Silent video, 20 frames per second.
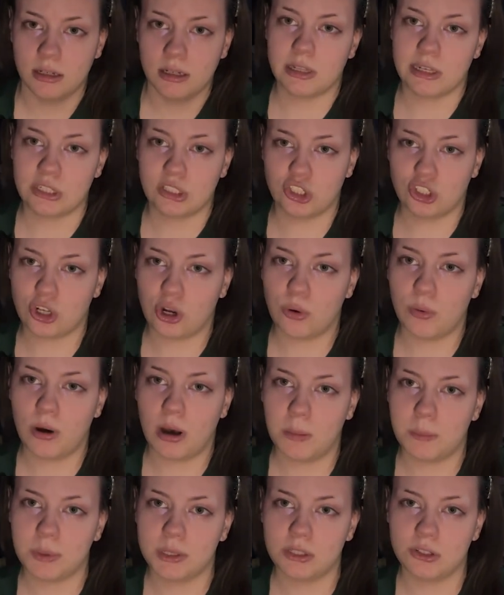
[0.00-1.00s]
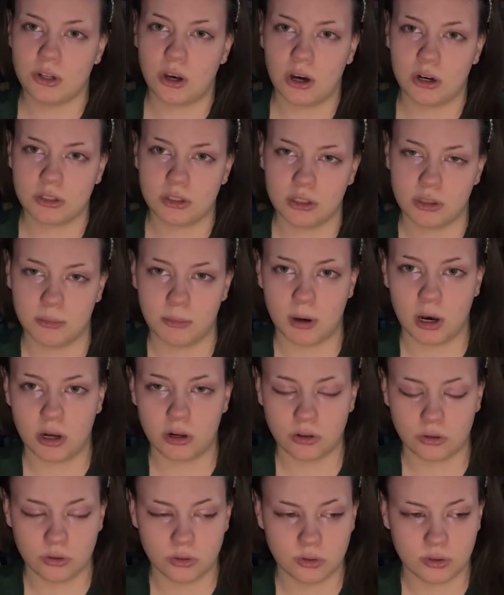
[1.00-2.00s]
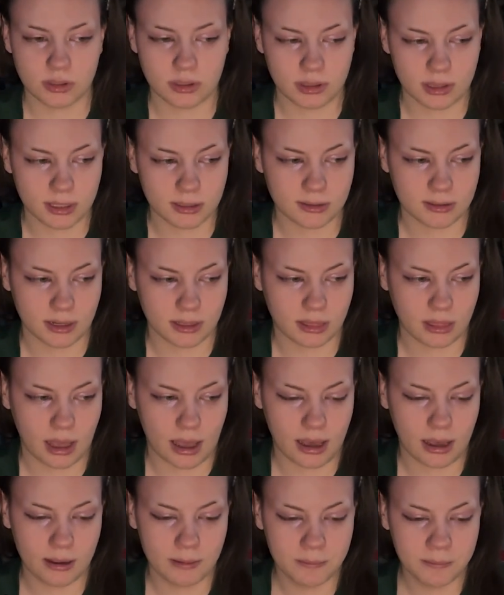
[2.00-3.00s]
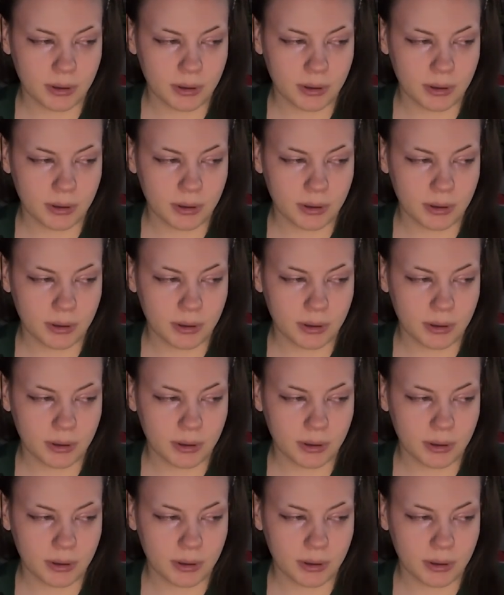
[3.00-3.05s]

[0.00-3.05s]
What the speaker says: like, show up and talk to the models and things like that.